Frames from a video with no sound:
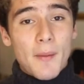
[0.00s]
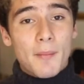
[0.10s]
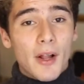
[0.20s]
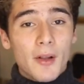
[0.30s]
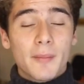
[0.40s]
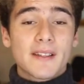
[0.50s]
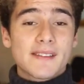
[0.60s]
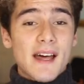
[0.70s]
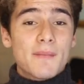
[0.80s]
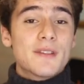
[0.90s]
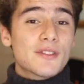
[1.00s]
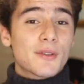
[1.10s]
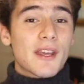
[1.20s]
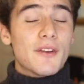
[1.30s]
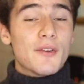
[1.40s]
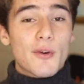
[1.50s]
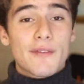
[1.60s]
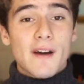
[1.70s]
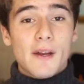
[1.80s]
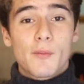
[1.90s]
that bell because that means you'll get
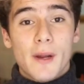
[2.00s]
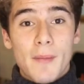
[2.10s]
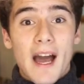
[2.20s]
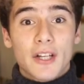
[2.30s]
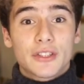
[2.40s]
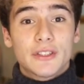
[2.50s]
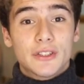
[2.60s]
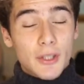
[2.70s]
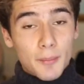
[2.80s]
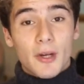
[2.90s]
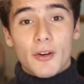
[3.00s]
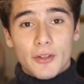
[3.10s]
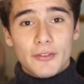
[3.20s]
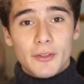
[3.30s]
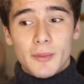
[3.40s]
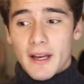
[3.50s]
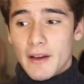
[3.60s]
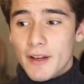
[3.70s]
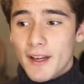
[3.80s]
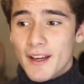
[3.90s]
notified when I'm actually jumping on a YouTube live.